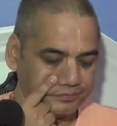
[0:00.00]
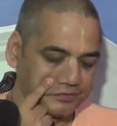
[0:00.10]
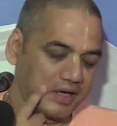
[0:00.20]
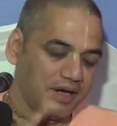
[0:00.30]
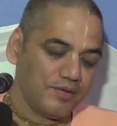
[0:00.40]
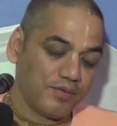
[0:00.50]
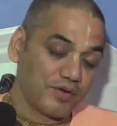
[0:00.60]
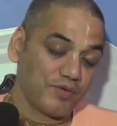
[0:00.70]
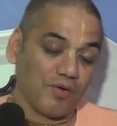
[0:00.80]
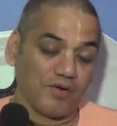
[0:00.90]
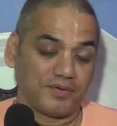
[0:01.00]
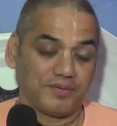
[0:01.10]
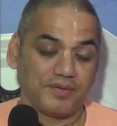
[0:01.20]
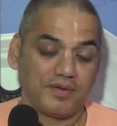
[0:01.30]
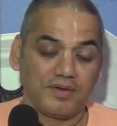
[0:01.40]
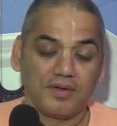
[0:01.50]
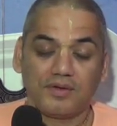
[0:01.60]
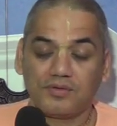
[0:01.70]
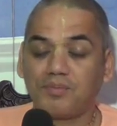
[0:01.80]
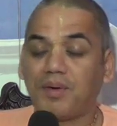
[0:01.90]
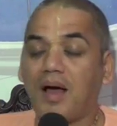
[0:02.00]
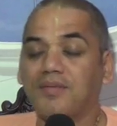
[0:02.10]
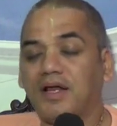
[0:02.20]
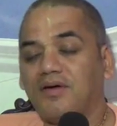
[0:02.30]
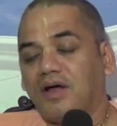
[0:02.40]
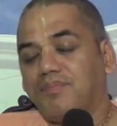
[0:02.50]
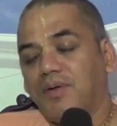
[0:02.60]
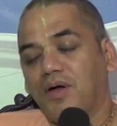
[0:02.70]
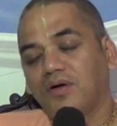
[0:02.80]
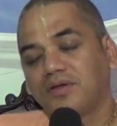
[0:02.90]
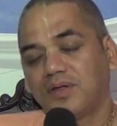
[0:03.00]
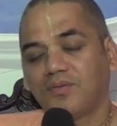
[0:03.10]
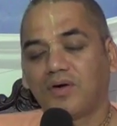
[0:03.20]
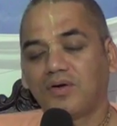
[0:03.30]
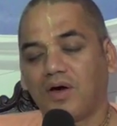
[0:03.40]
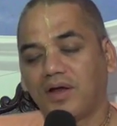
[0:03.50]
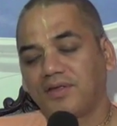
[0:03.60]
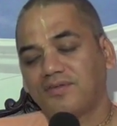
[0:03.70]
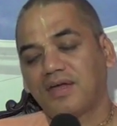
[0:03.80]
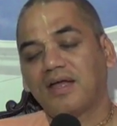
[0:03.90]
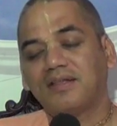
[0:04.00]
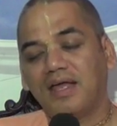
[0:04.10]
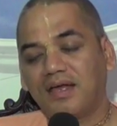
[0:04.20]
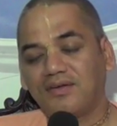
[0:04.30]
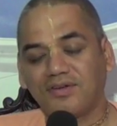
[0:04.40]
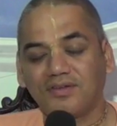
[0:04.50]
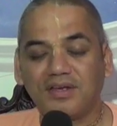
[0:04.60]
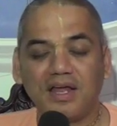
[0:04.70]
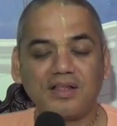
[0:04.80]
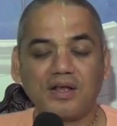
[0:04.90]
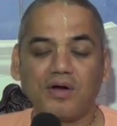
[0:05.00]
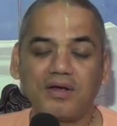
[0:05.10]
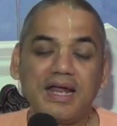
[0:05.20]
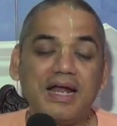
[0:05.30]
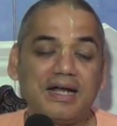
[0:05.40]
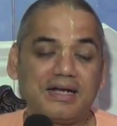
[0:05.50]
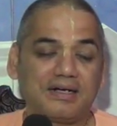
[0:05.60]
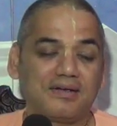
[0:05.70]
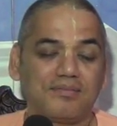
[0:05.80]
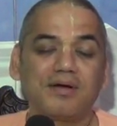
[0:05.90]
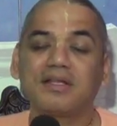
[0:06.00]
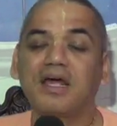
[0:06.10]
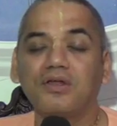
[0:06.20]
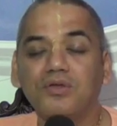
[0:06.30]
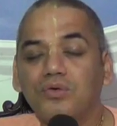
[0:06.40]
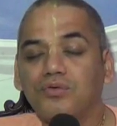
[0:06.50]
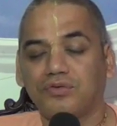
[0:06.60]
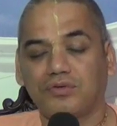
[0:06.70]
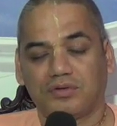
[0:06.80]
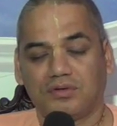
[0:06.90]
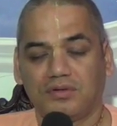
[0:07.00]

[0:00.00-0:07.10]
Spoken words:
Finally, what you want? So Brahmana are pure, they want knowledge, and Kshatriyas are not killed, but they are used.